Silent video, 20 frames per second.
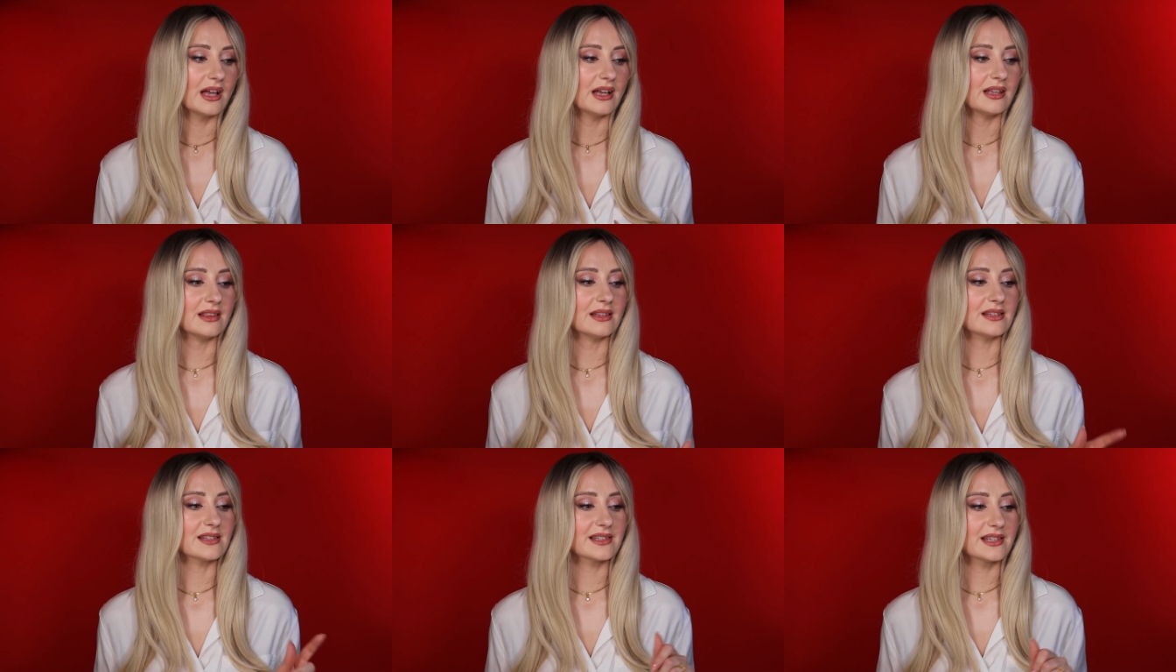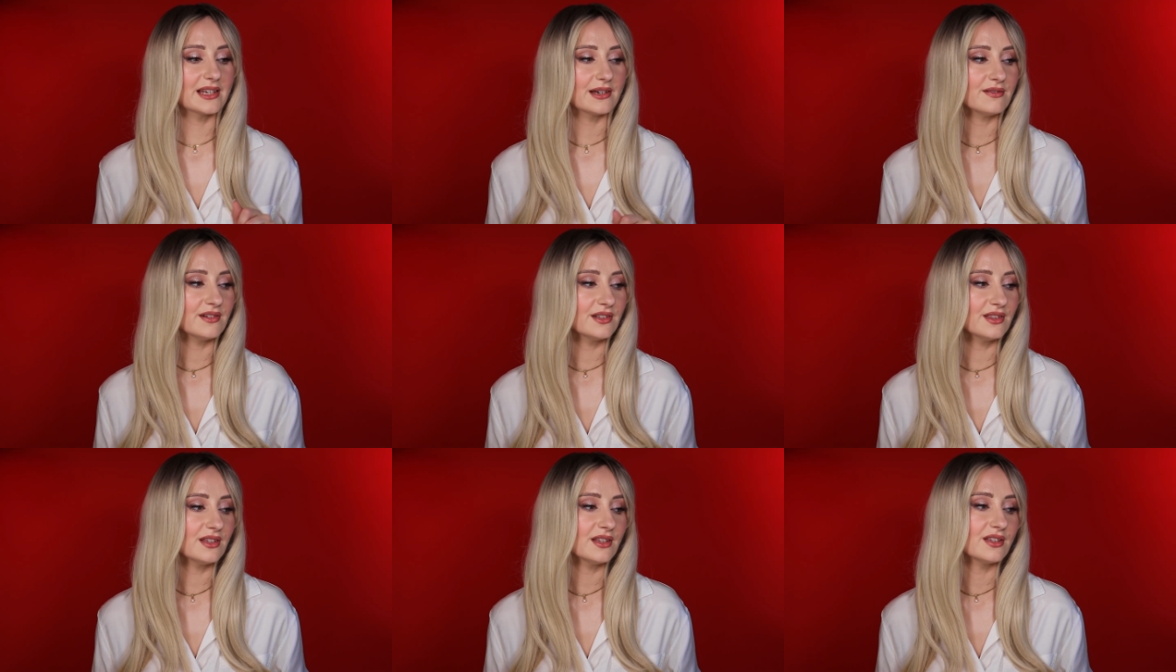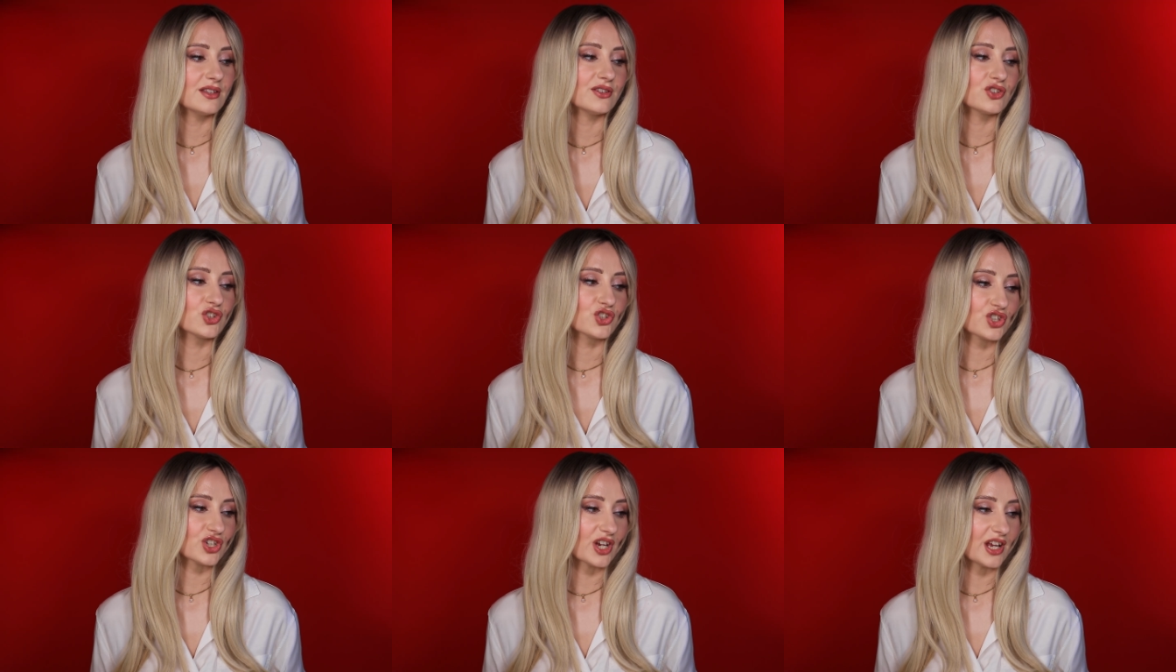and 7
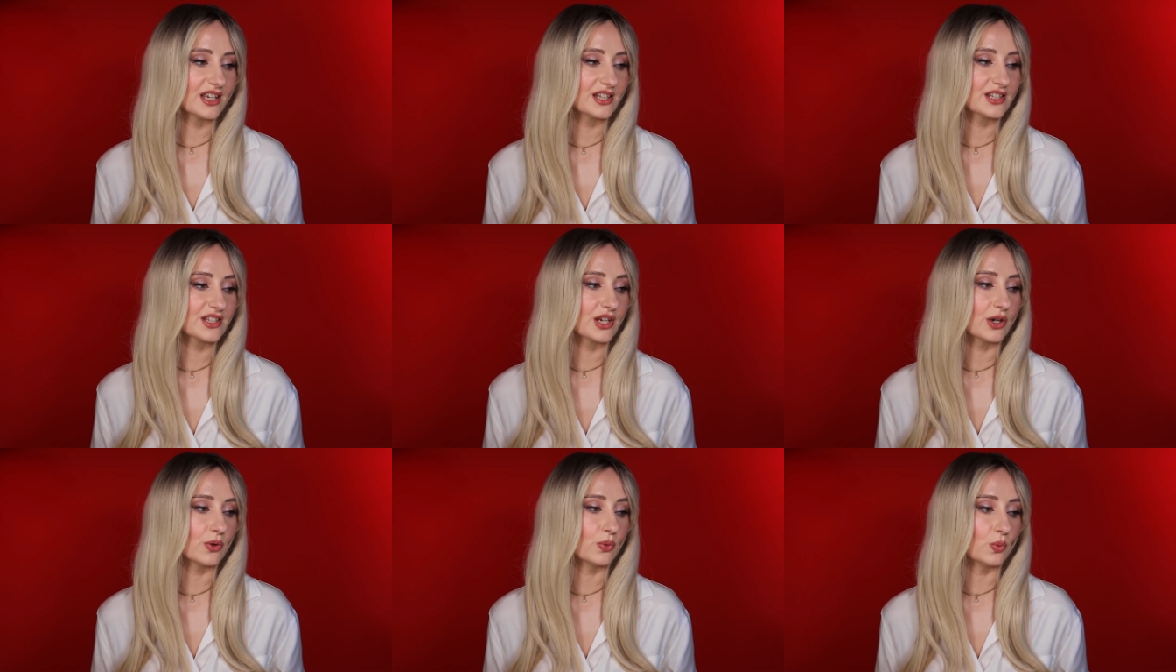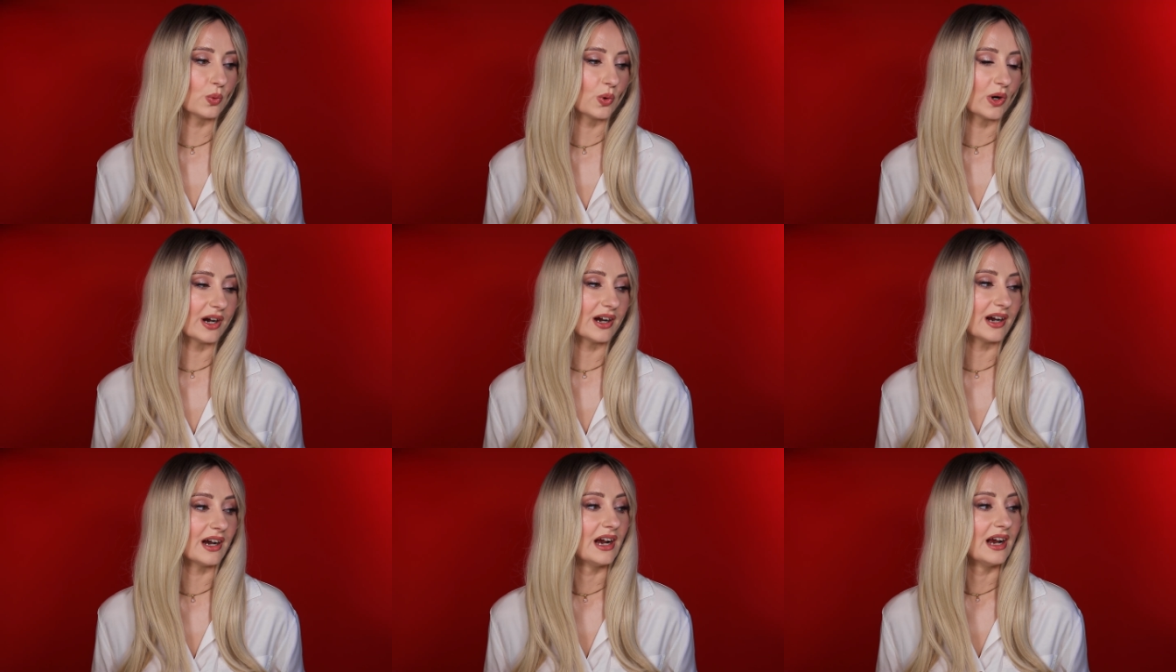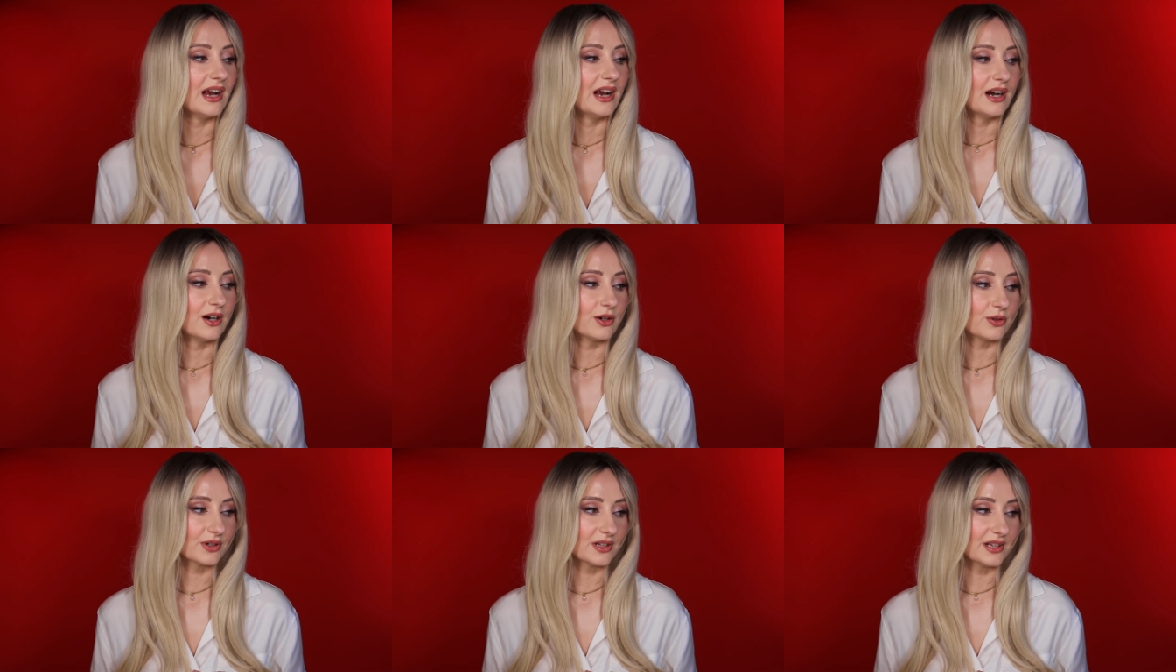shades were
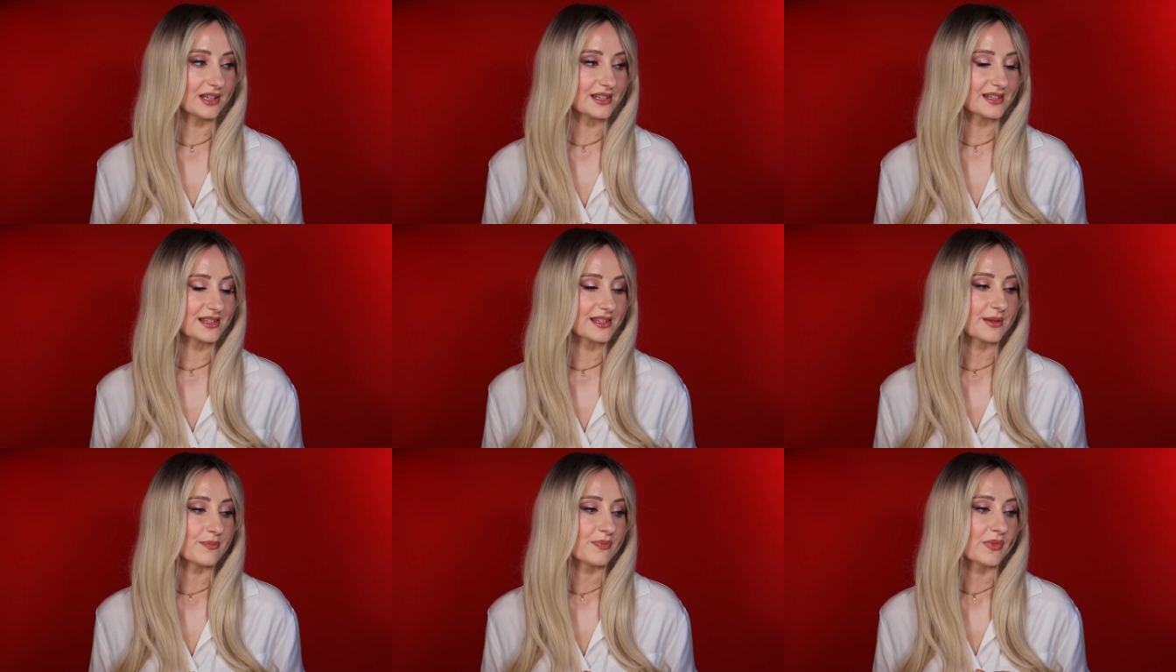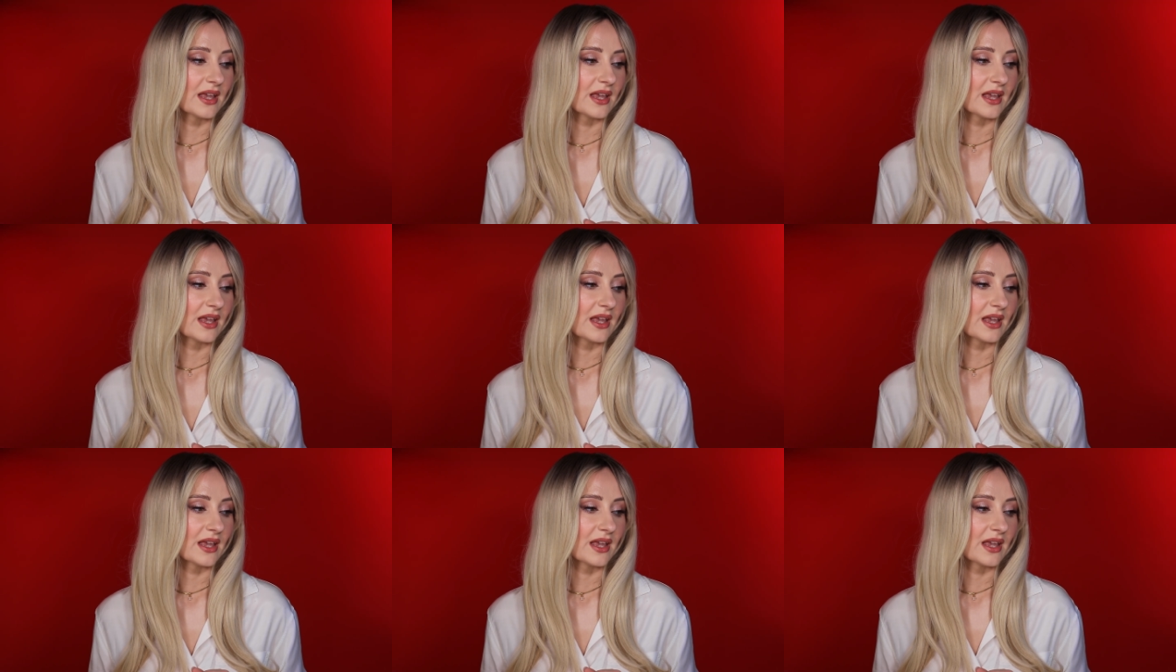released.